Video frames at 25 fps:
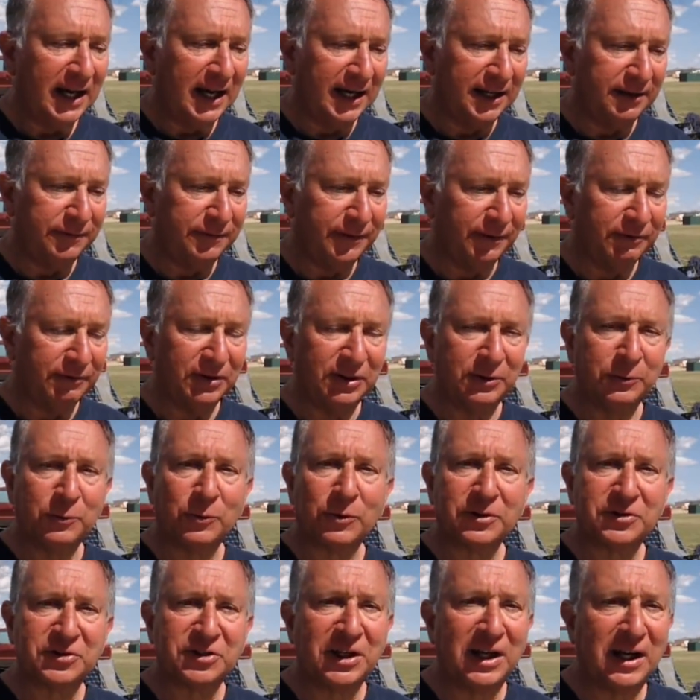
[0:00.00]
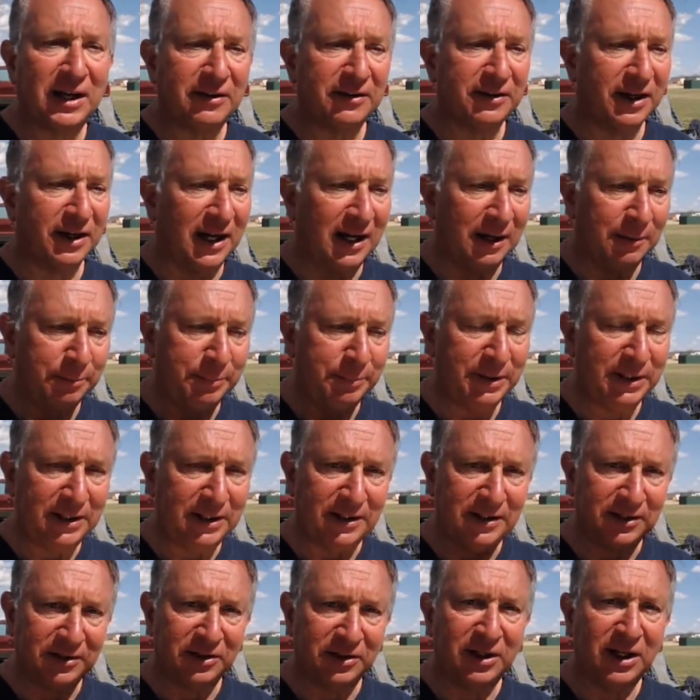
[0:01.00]
And if everything works out, I'll
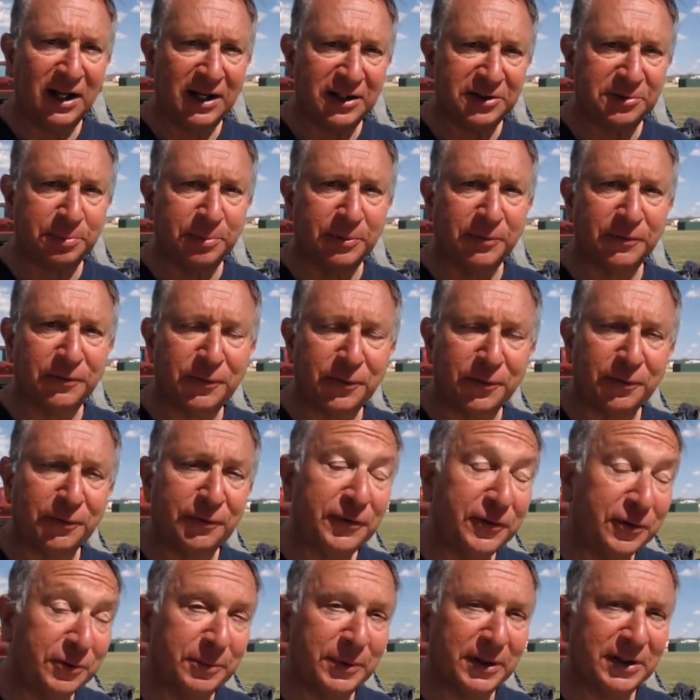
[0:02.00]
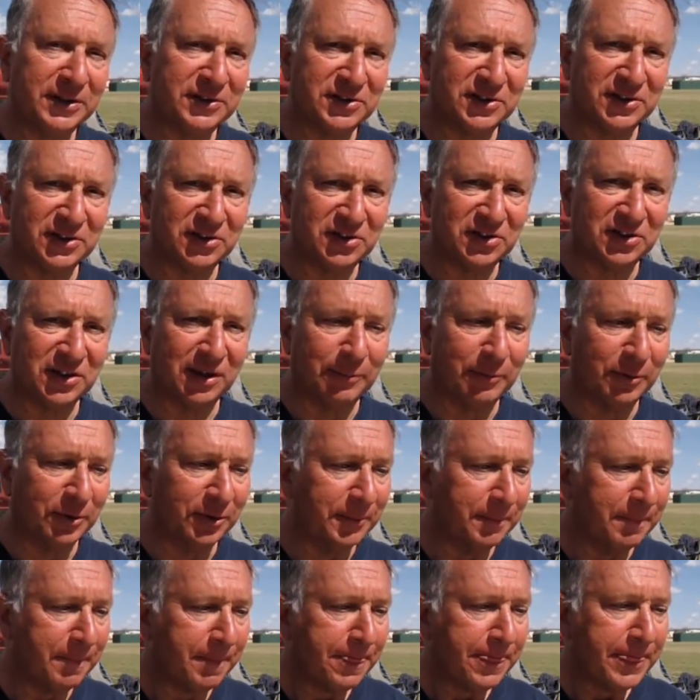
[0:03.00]
be in Casper for a few months this
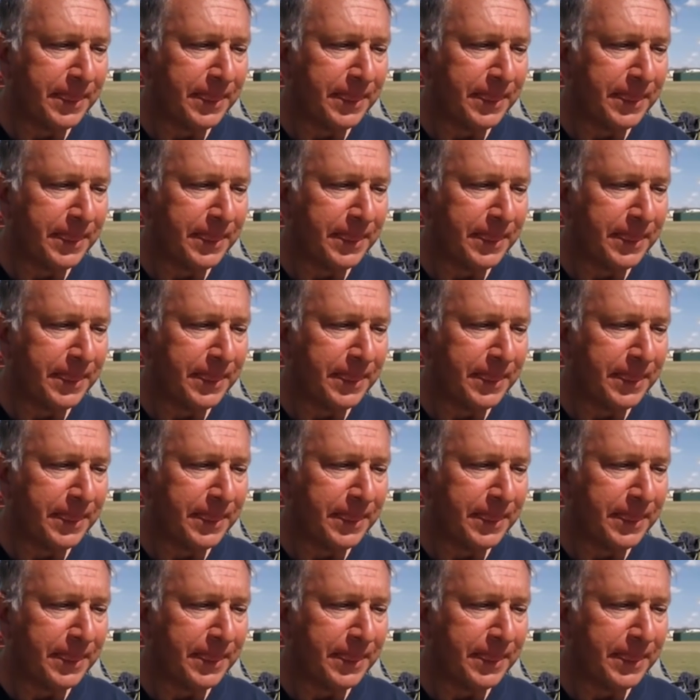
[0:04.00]
summer